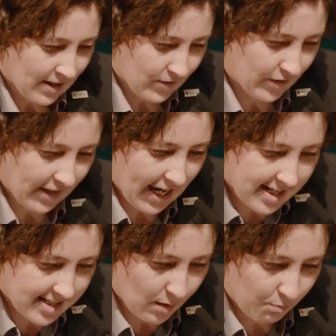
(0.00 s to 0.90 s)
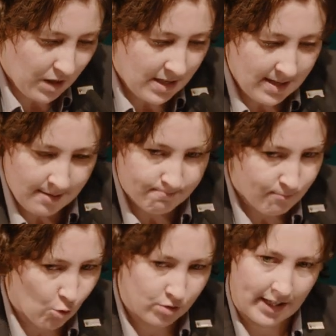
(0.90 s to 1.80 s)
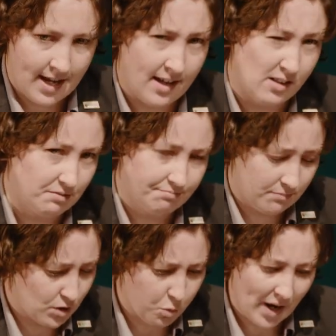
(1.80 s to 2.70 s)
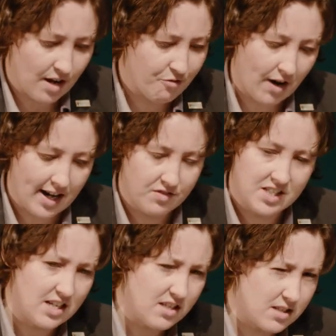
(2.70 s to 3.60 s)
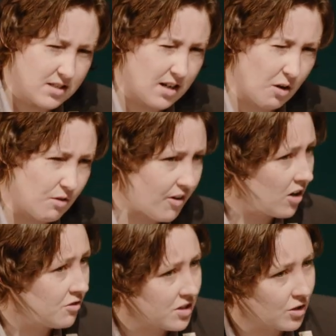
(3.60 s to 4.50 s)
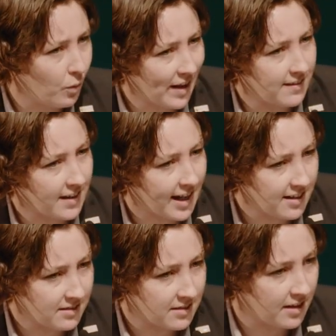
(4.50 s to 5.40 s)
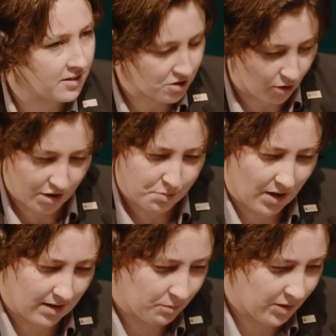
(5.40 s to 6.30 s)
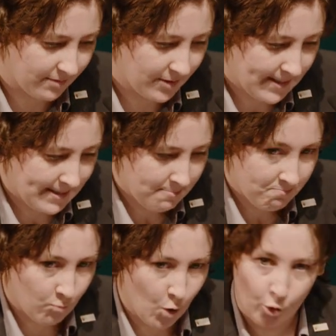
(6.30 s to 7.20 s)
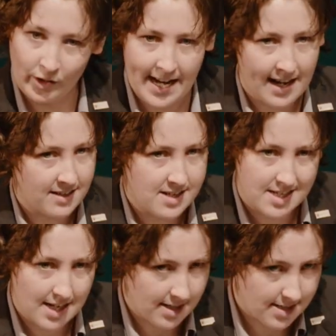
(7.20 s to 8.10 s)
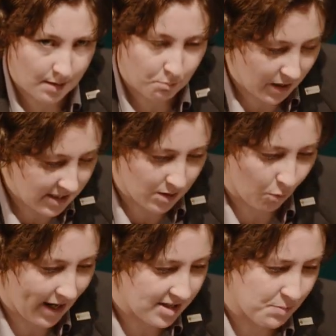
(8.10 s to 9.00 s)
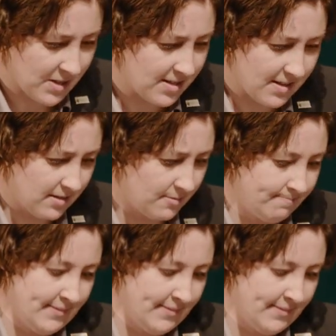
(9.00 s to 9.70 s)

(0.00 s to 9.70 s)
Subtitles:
that the SNP only held 25 seats out of 129 in the Scottish Parliament. We only had 6 MPs at Westminster.